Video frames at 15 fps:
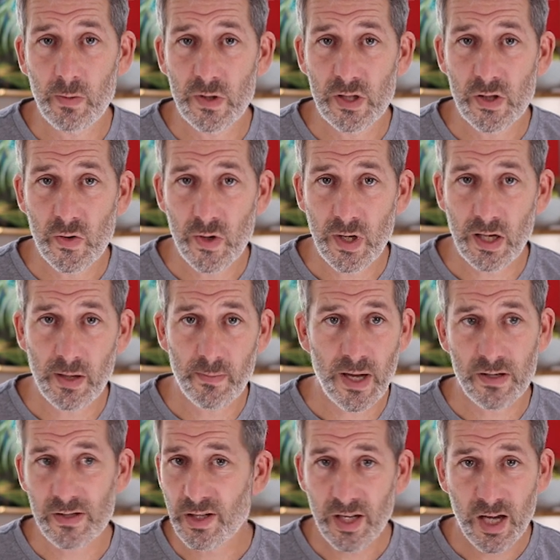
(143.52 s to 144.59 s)
that we're talking
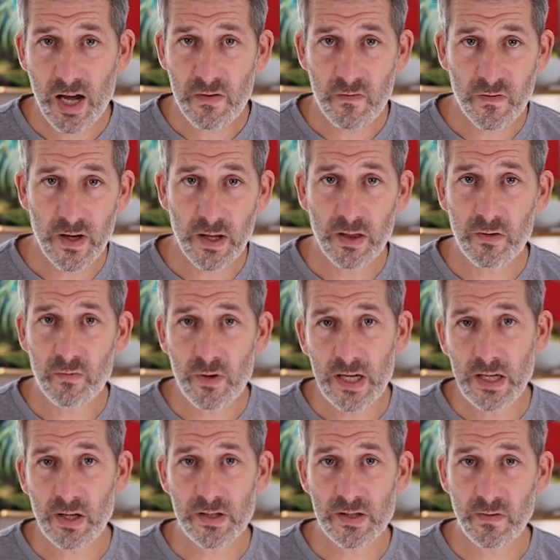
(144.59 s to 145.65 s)
about. So I can't fit
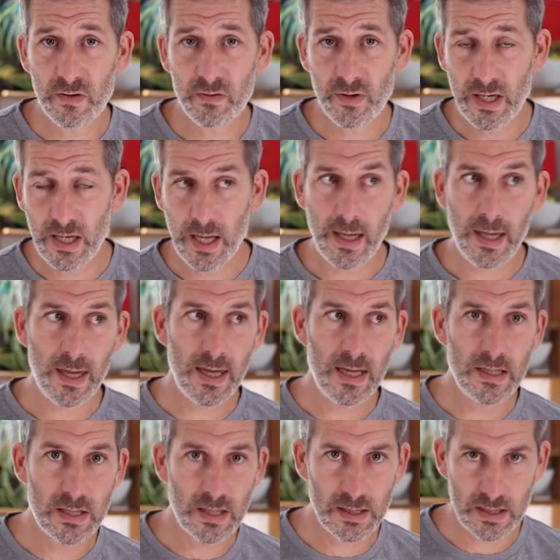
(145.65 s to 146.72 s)
three lots of three
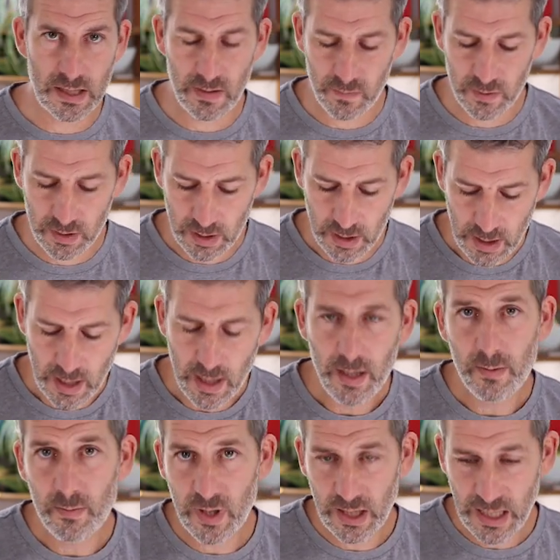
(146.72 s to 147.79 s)
into seven,
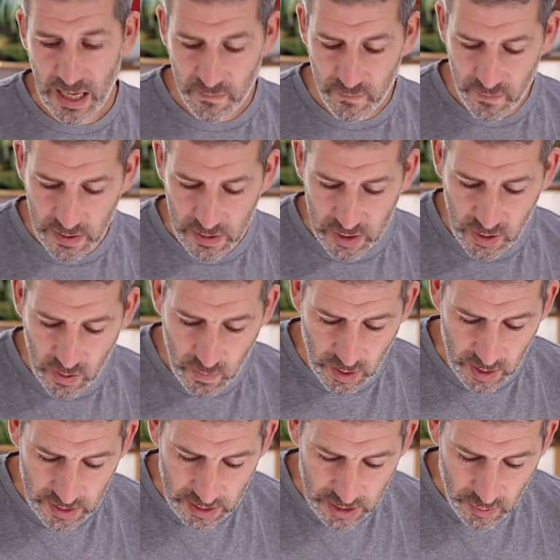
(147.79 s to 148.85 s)
but I can fit two
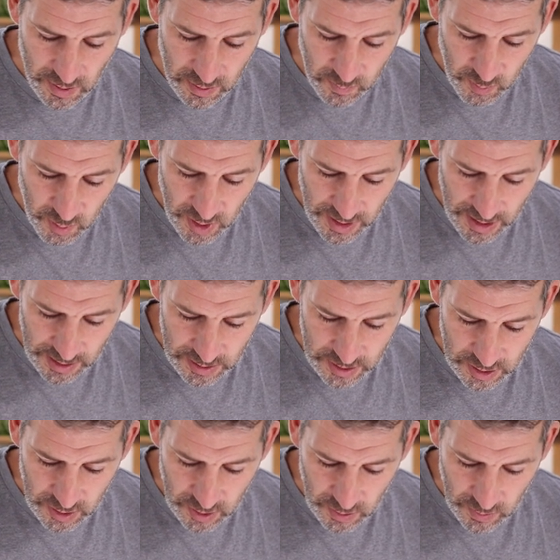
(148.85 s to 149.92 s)
lots. So I put that
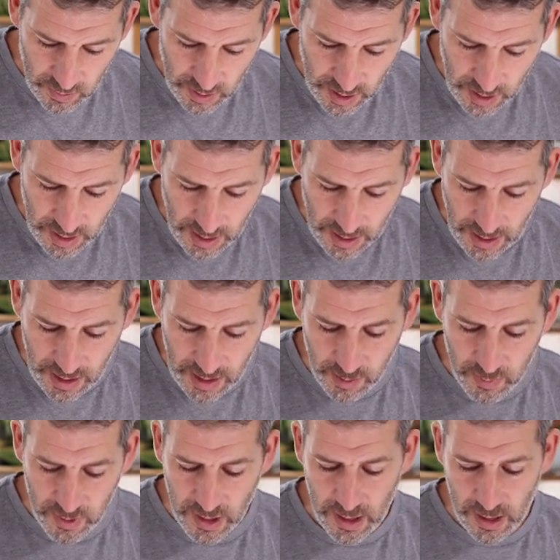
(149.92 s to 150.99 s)
two
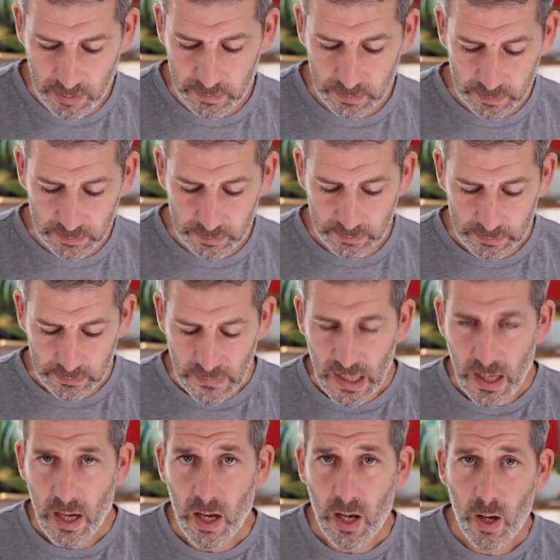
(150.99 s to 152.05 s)
up there.
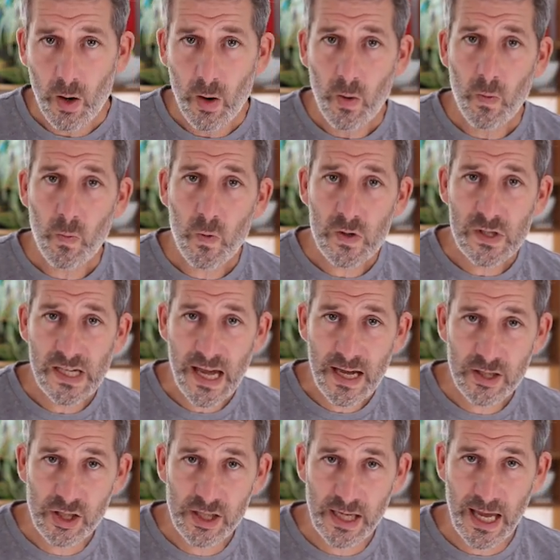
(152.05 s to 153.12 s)
What's
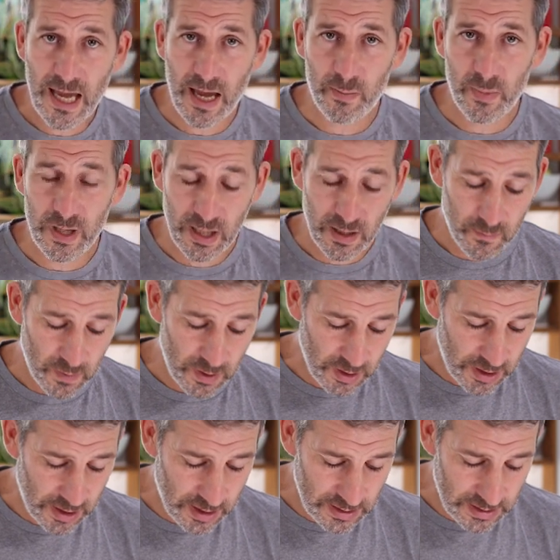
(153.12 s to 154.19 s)
actually happening, if we
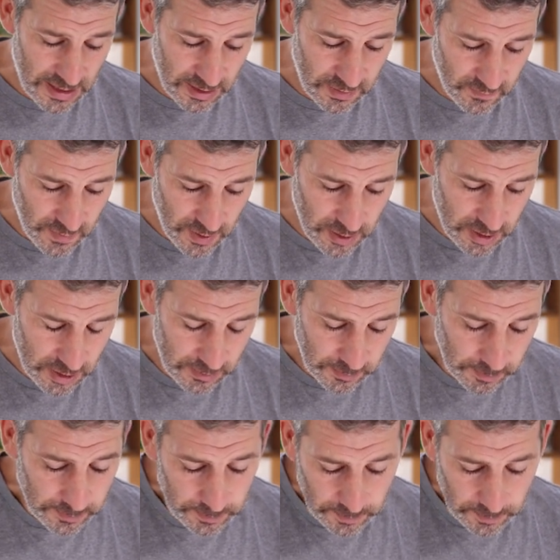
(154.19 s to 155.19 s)
look at the second version,